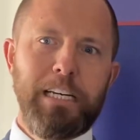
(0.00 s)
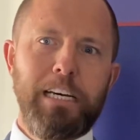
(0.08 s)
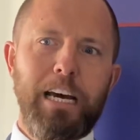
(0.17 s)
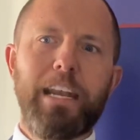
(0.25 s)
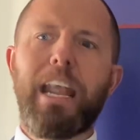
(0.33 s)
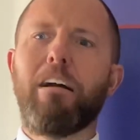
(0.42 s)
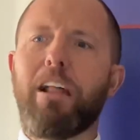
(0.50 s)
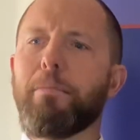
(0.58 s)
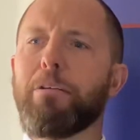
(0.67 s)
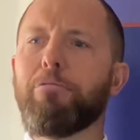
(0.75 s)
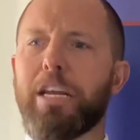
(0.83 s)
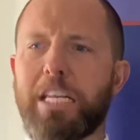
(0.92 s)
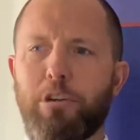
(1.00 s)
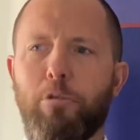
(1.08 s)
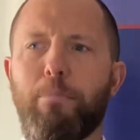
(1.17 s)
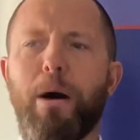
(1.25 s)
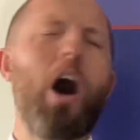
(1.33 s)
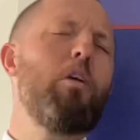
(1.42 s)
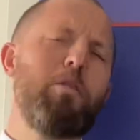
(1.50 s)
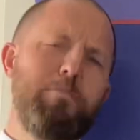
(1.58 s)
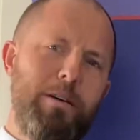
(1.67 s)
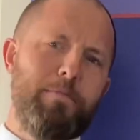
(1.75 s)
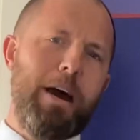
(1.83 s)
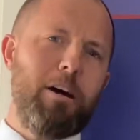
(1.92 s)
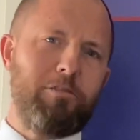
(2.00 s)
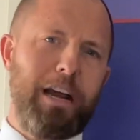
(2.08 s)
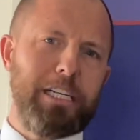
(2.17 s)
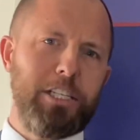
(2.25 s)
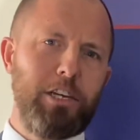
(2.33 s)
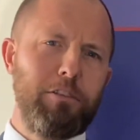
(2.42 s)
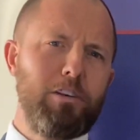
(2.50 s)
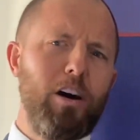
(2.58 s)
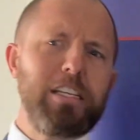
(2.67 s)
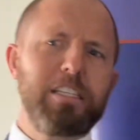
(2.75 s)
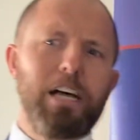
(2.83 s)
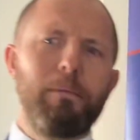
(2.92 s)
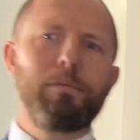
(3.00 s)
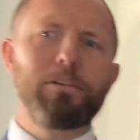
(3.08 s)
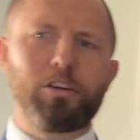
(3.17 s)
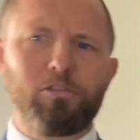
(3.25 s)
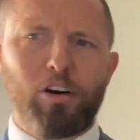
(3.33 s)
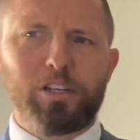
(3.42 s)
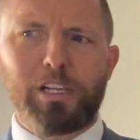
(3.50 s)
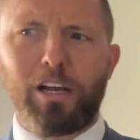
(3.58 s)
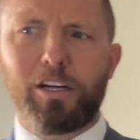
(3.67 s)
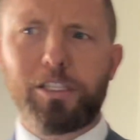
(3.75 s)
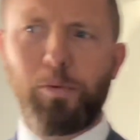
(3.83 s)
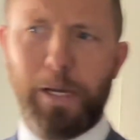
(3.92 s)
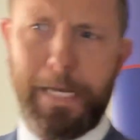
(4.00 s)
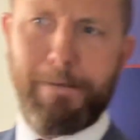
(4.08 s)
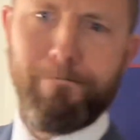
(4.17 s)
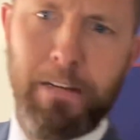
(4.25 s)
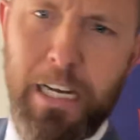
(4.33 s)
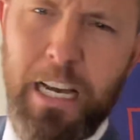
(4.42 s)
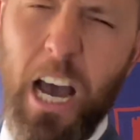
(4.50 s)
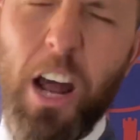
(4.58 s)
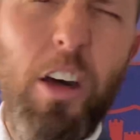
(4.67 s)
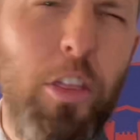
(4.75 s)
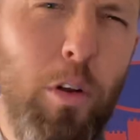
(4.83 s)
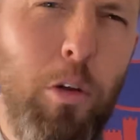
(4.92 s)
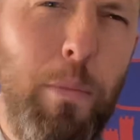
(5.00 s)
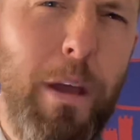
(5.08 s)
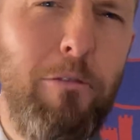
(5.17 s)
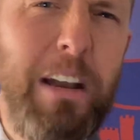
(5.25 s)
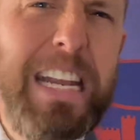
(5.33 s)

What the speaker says: And now let me read you a poem about gratitude that I stumbled across last week, and I thought it would be a really